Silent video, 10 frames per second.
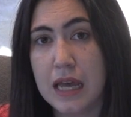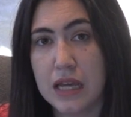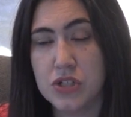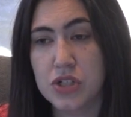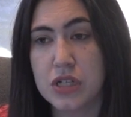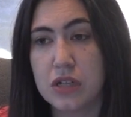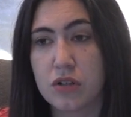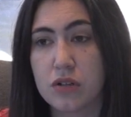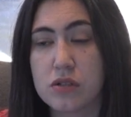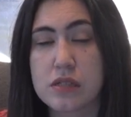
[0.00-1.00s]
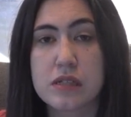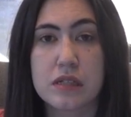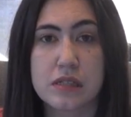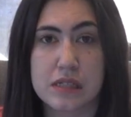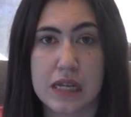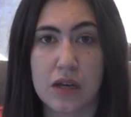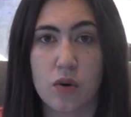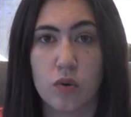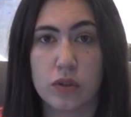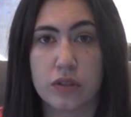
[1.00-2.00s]
engineers,
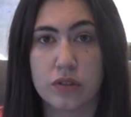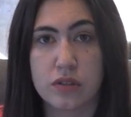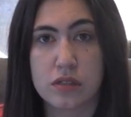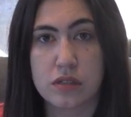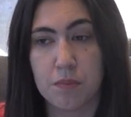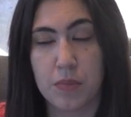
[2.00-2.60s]
stakeholders,